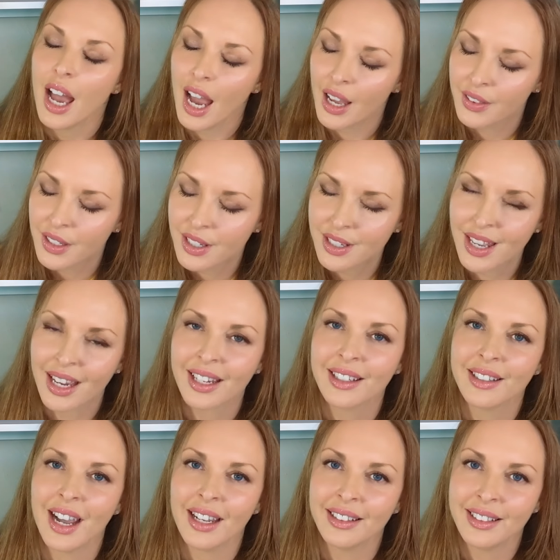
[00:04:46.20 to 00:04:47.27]
And the
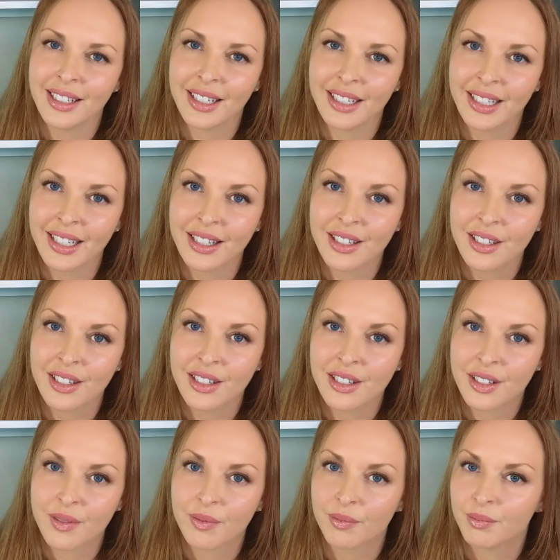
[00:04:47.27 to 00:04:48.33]
second idea
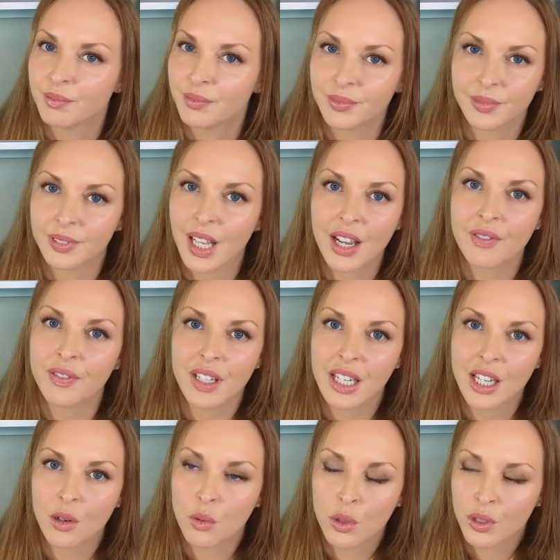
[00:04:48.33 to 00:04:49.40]
is life
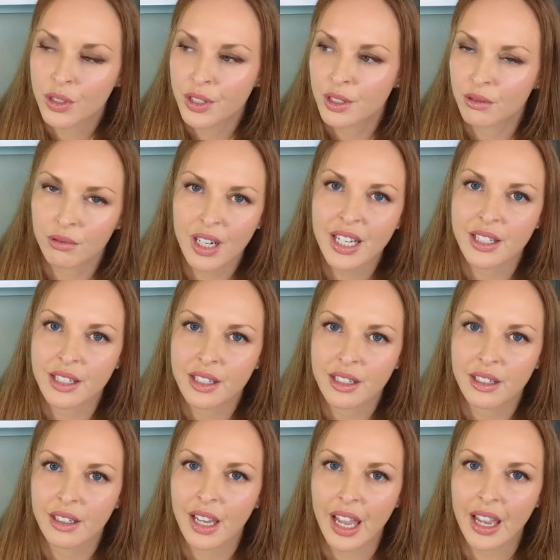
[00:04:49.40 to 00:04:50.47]
equals
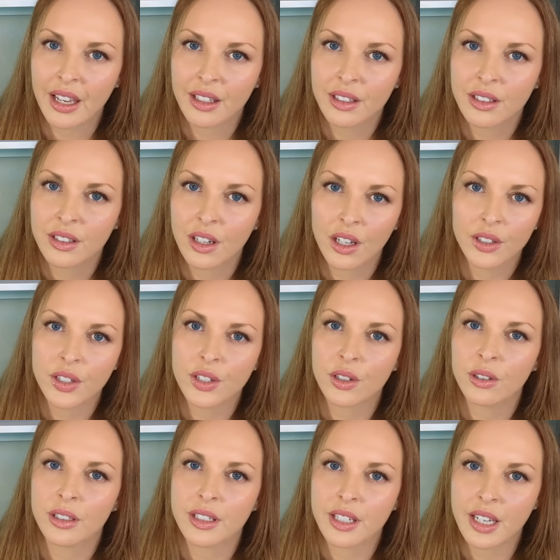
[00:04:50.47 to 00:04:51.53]
risk and
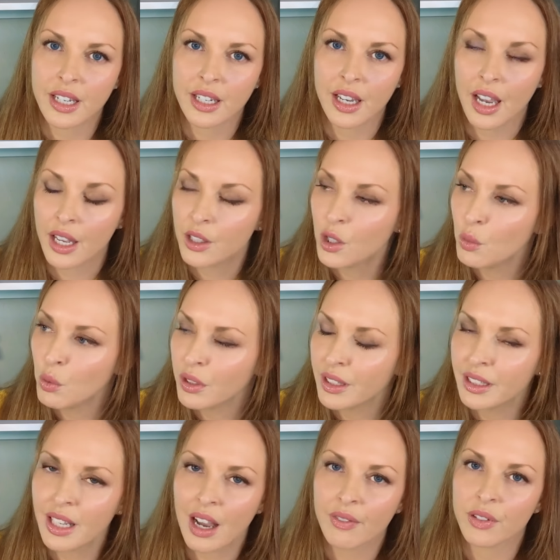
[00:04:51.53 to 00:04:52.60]
uncertainty, and you will
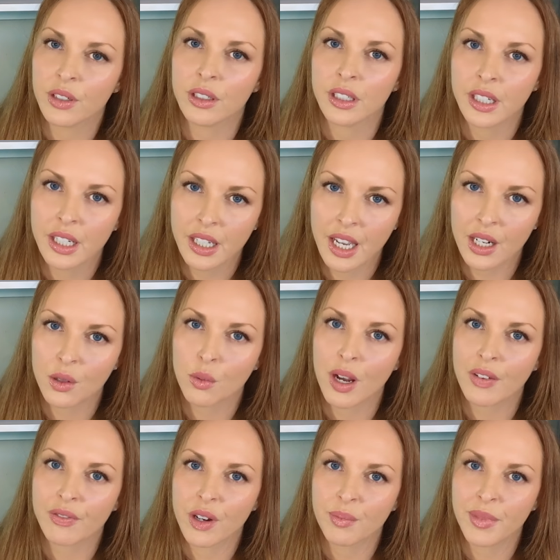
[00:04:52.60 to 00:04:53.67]
never get
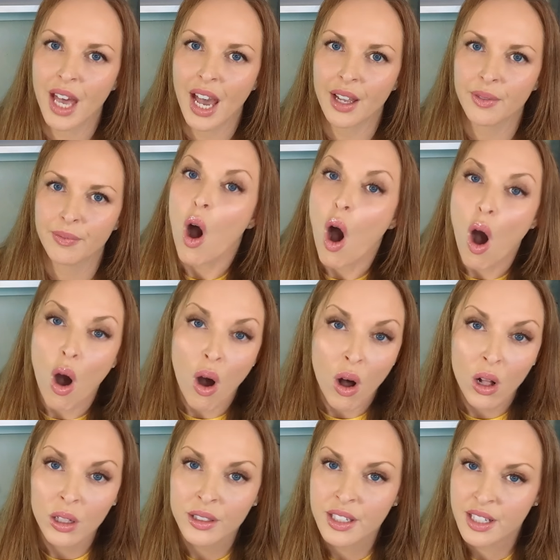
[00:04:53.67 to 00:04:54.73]
away from that
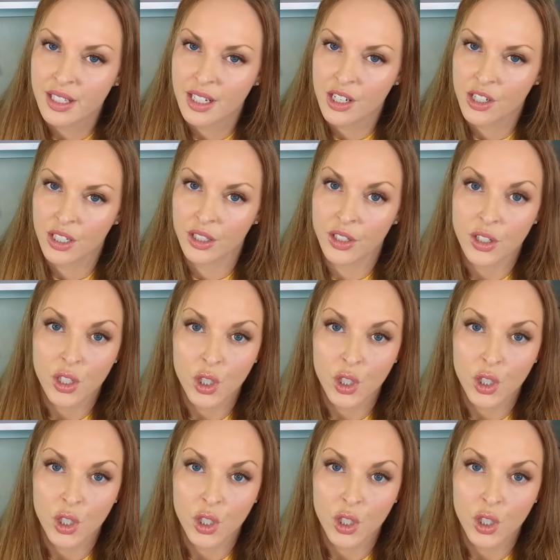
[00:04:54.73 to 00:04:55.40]
all decisions